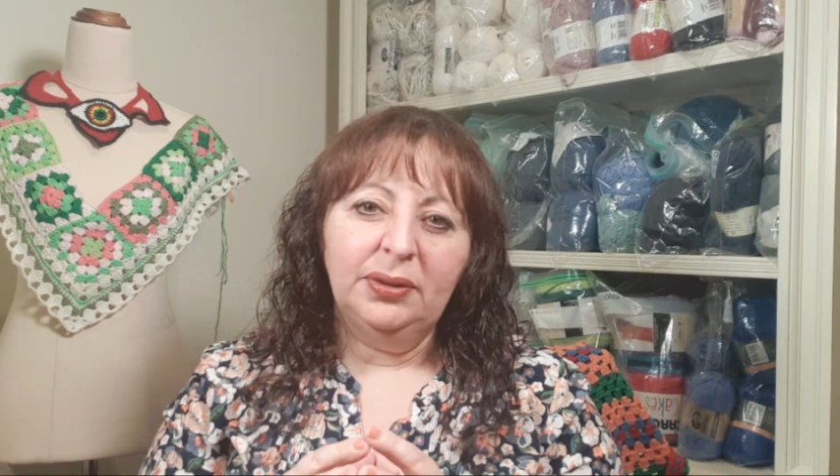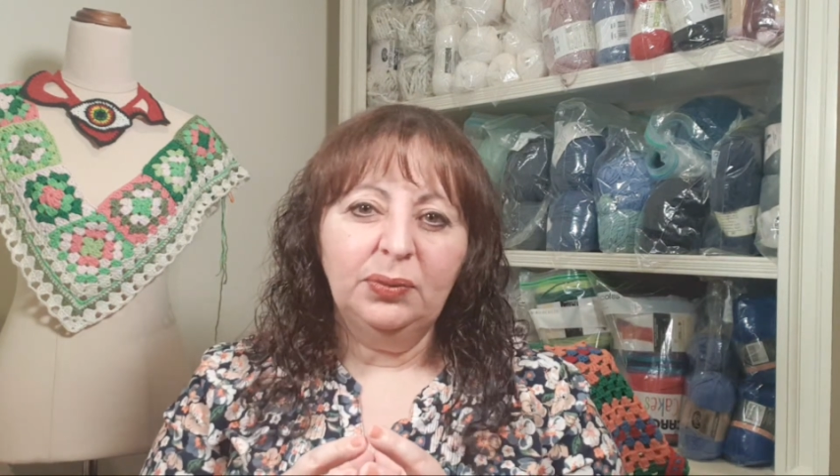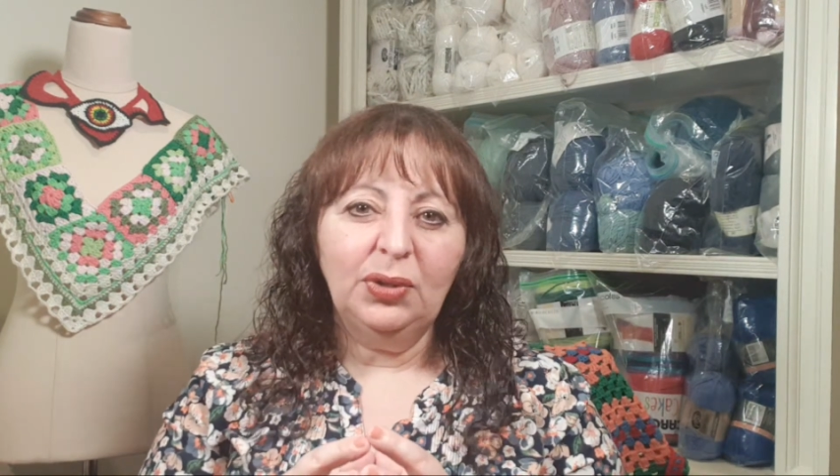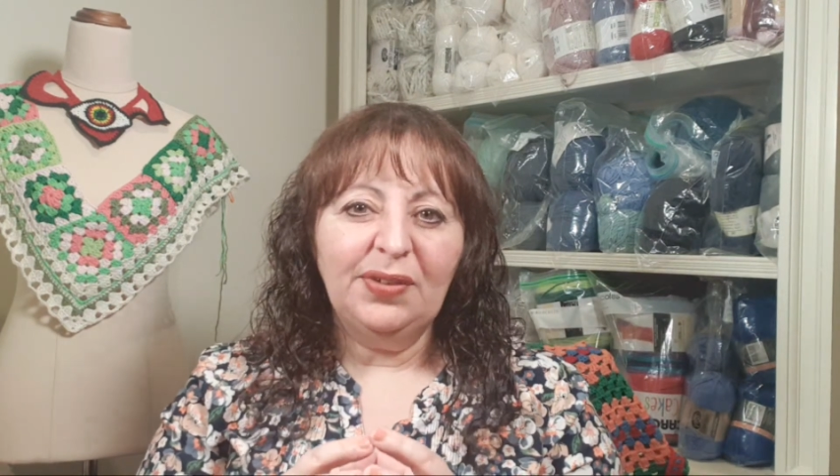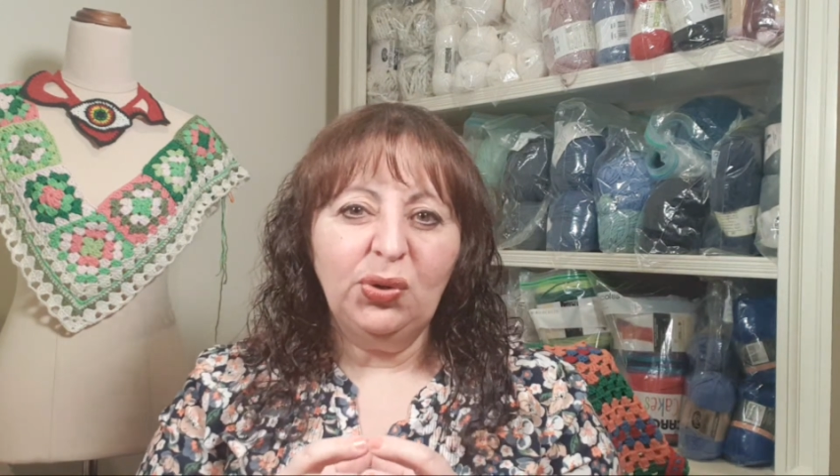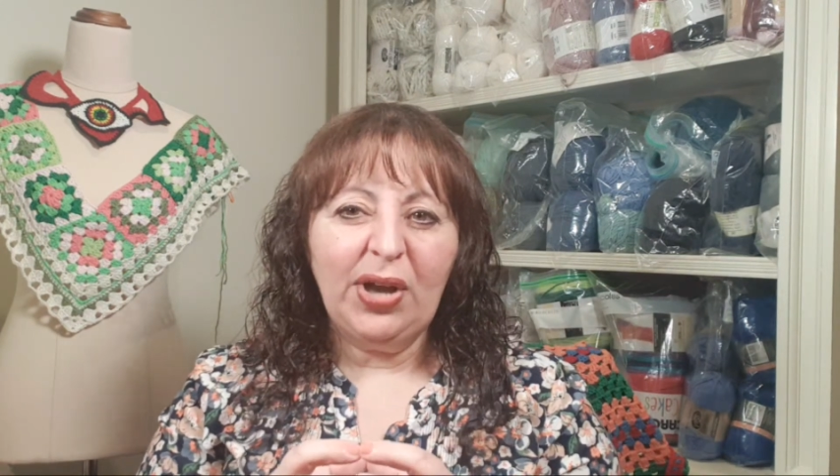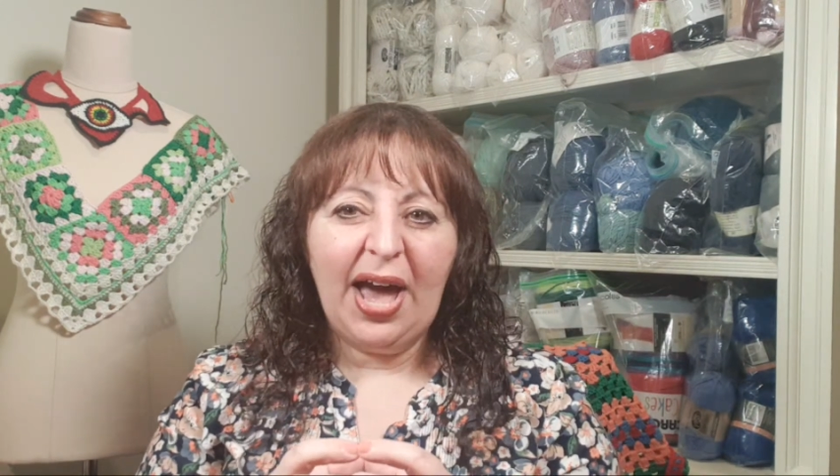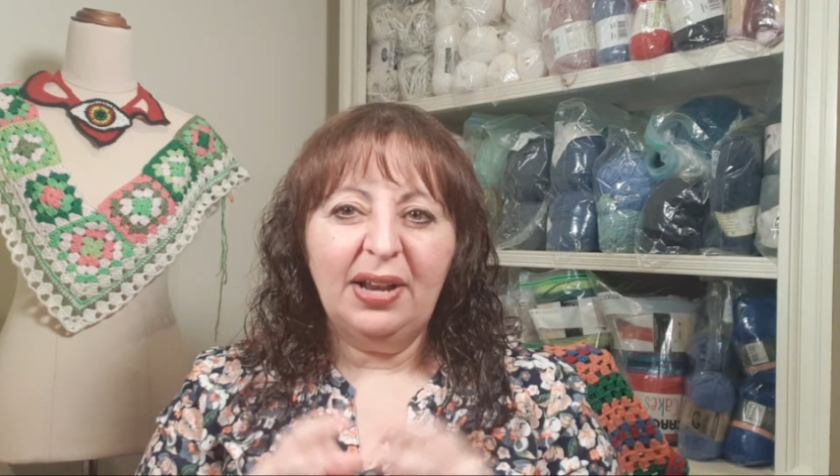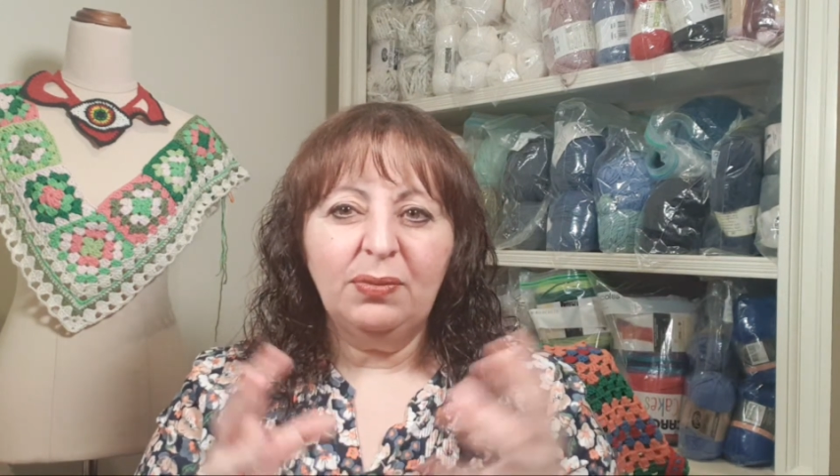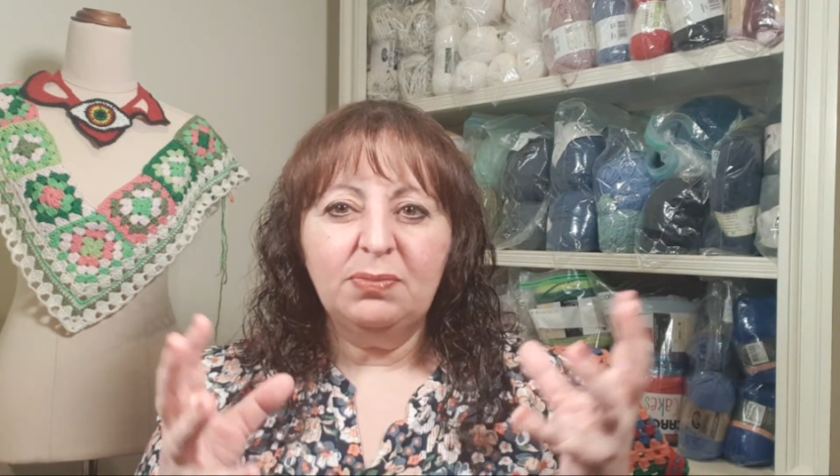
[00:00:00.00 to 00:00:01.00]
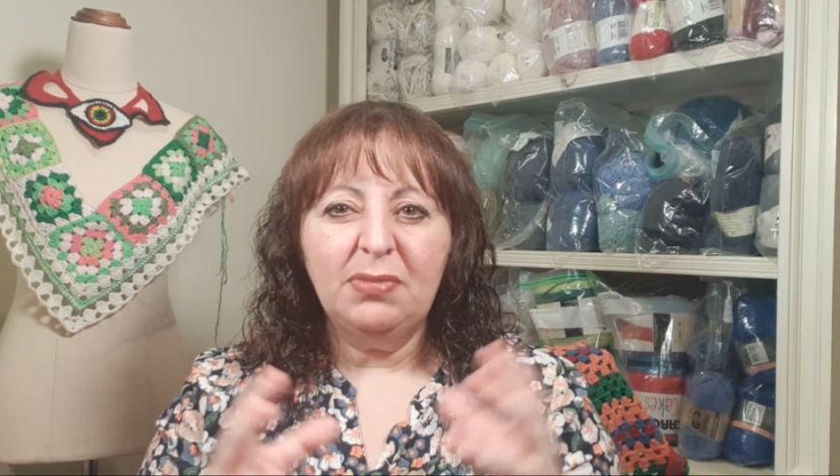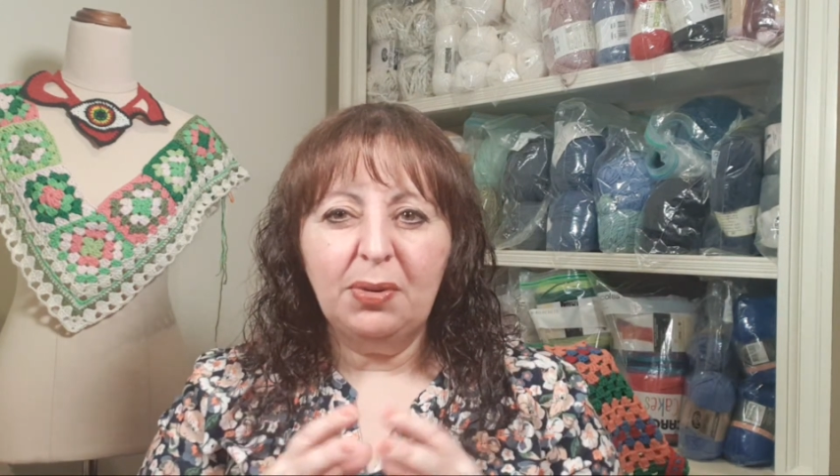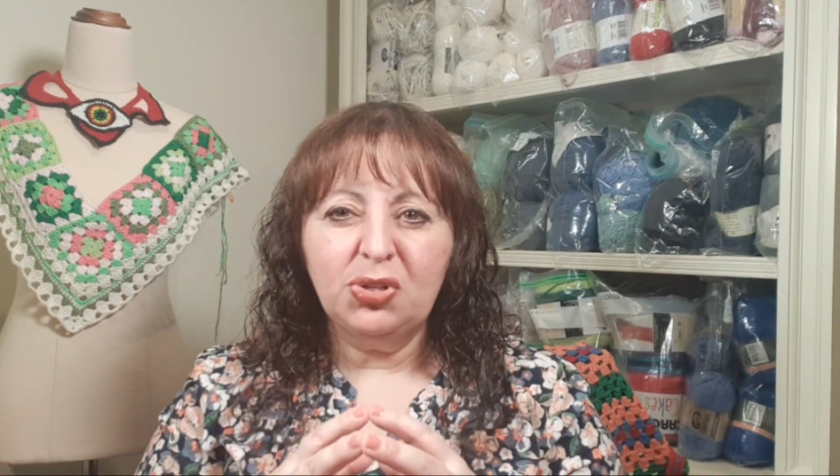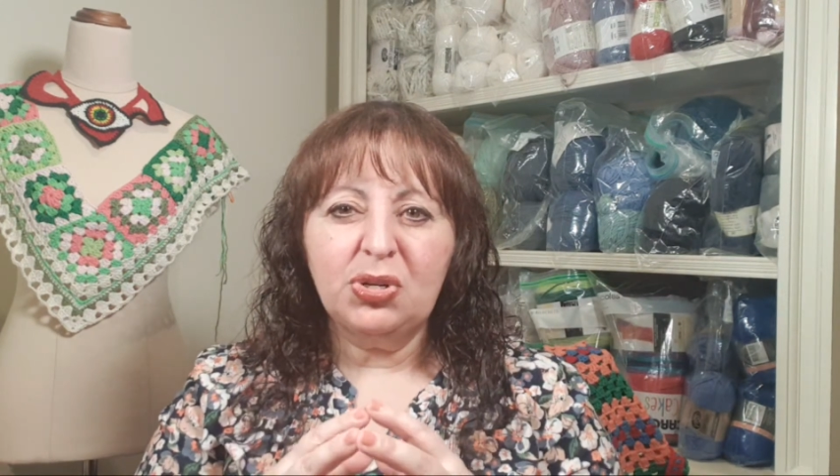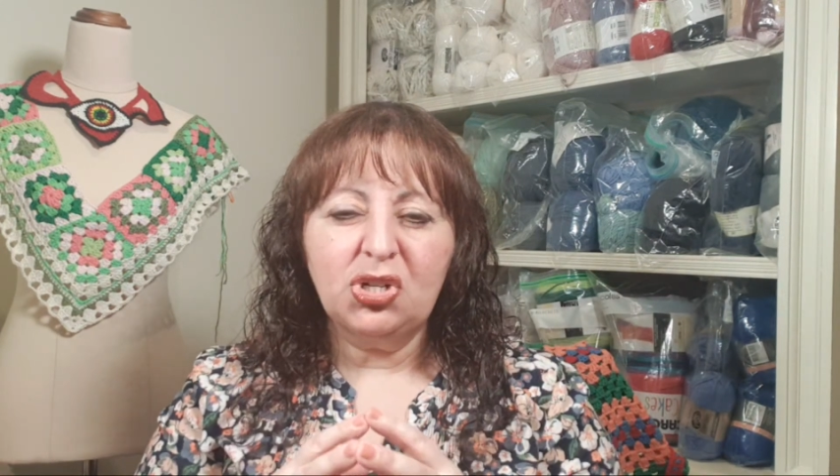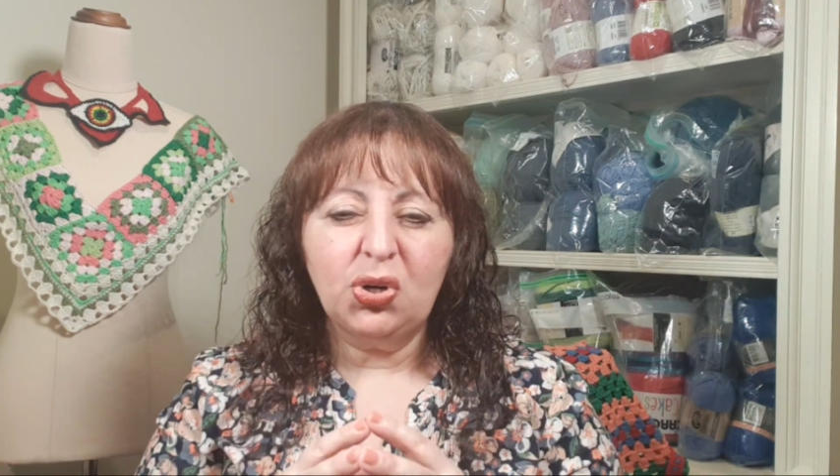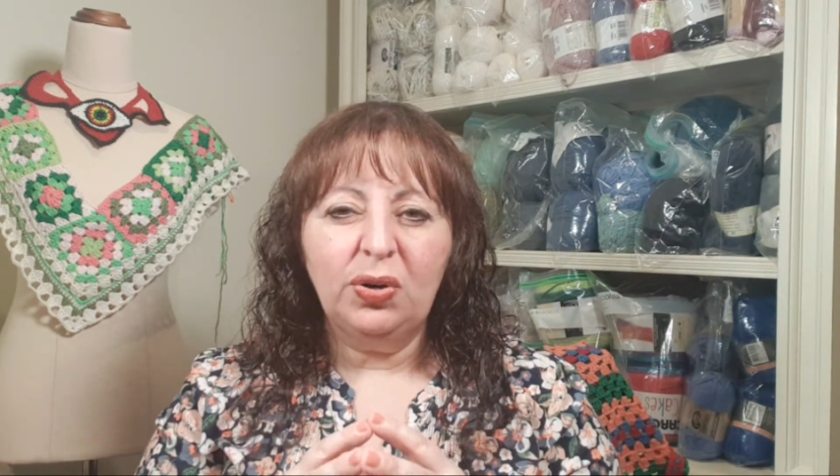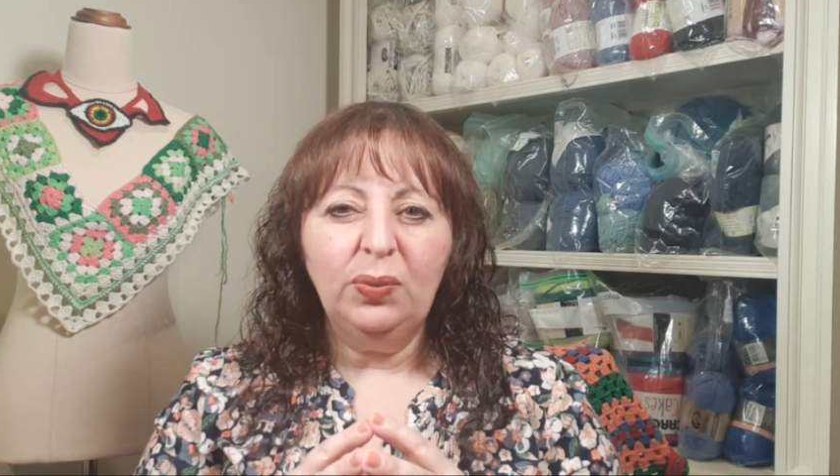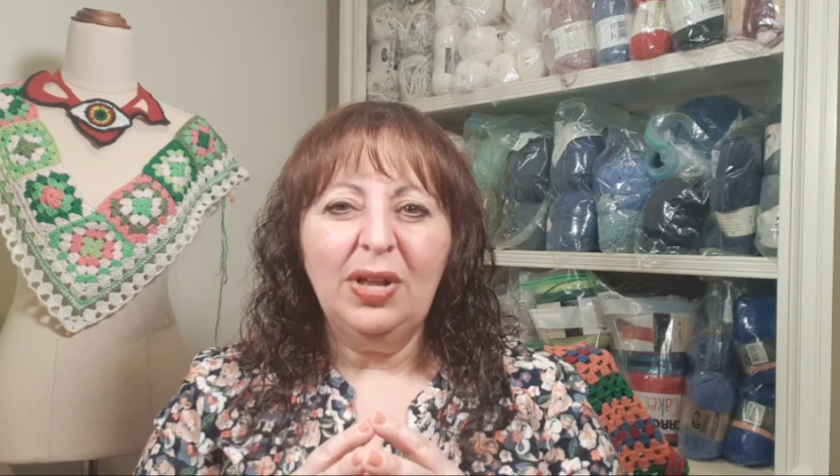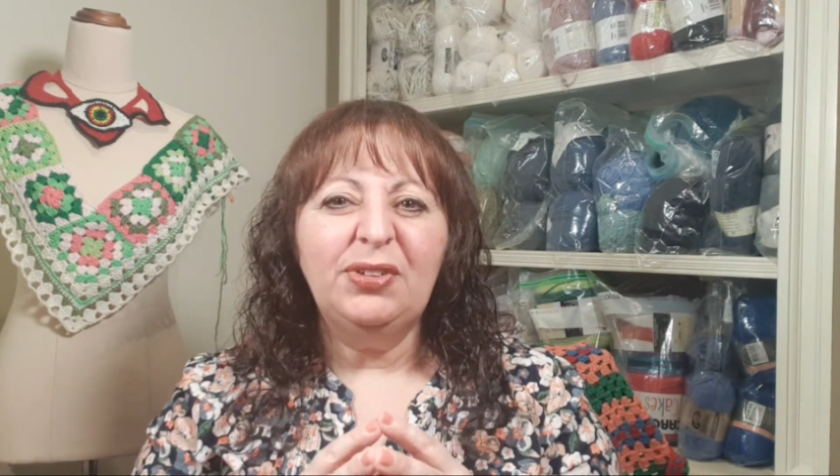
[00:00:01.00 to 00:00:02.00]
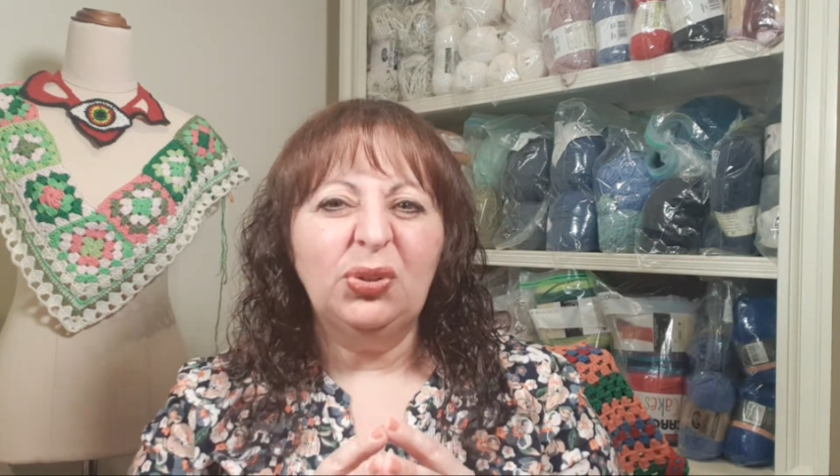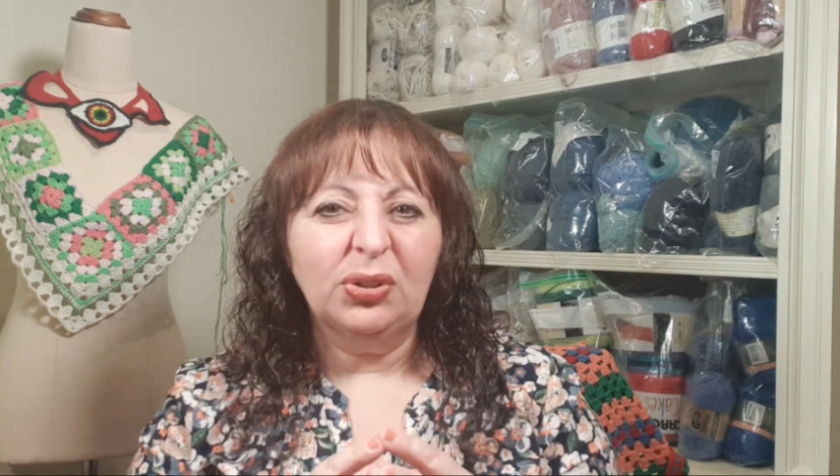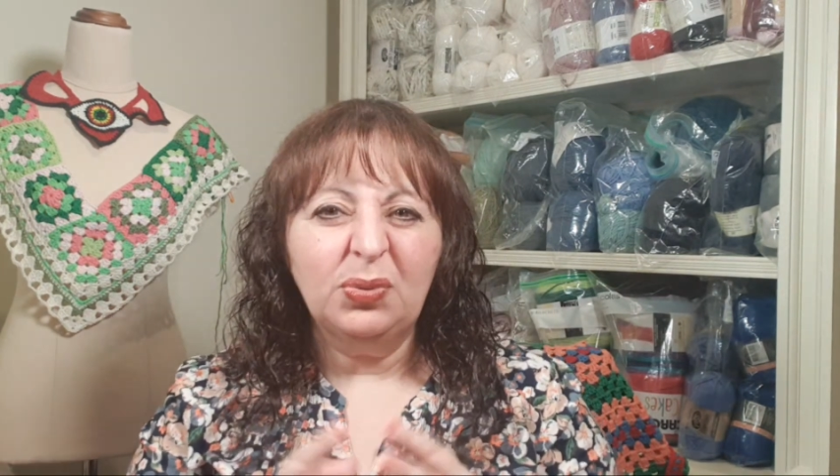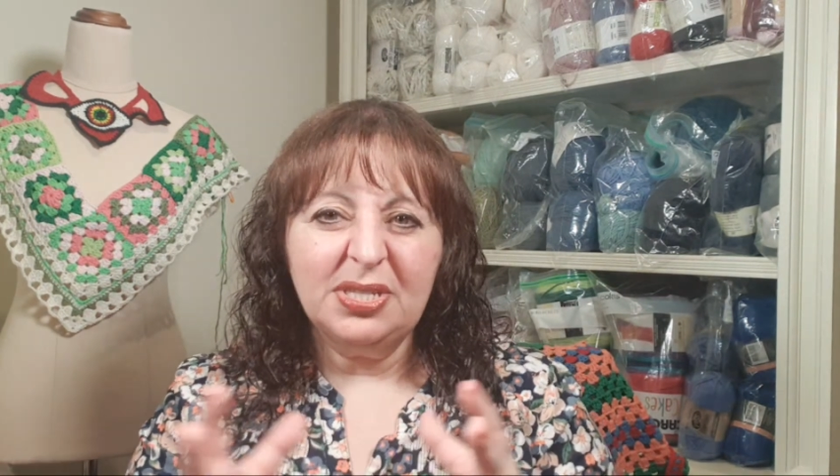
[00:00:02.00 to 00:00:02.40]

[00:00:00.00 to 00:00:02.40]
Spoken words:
We'll have a look at it. We might do a tutorial. We'll have a look.